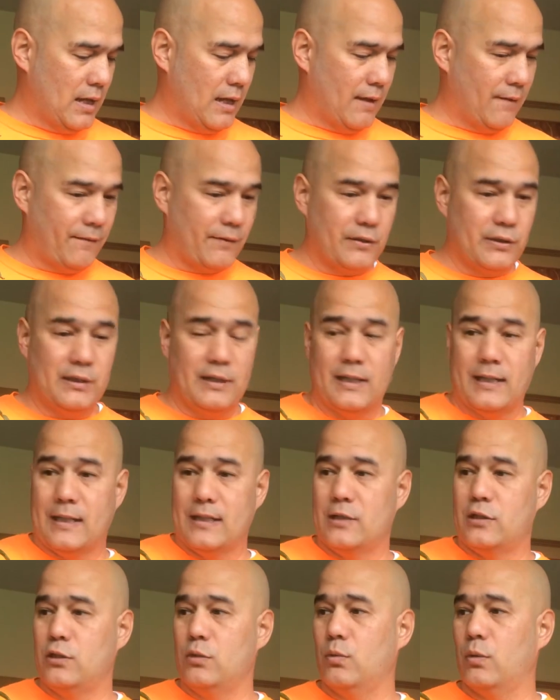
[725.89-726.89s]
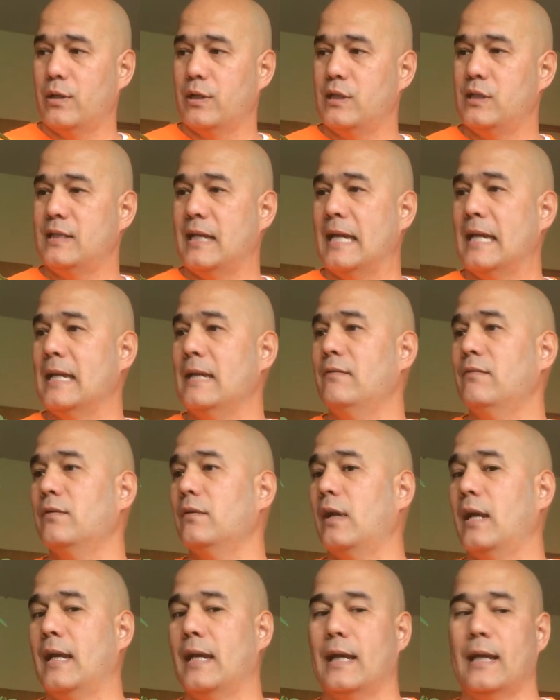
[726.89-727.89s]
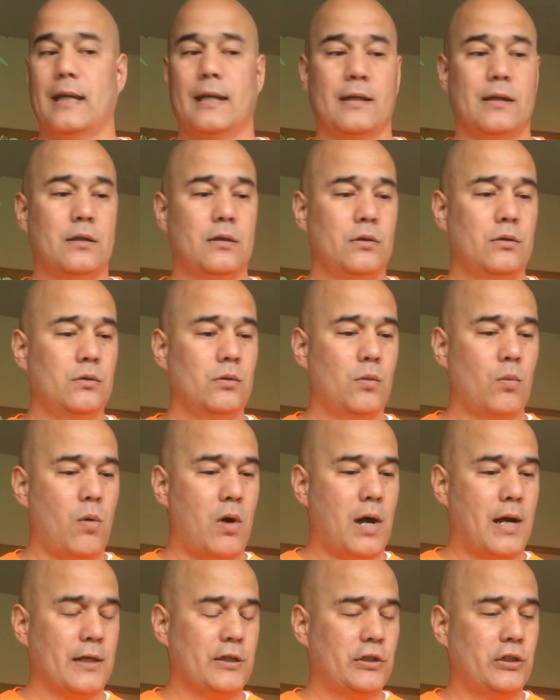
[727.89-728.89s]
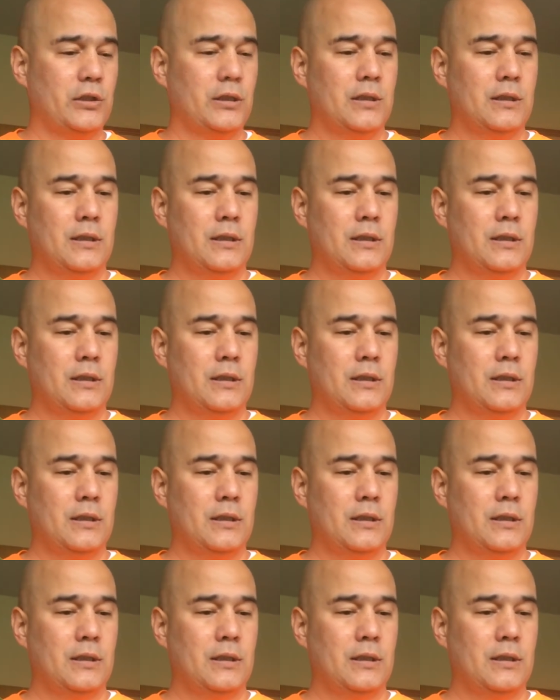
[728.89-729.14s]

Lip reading: first thing is you want to save and wash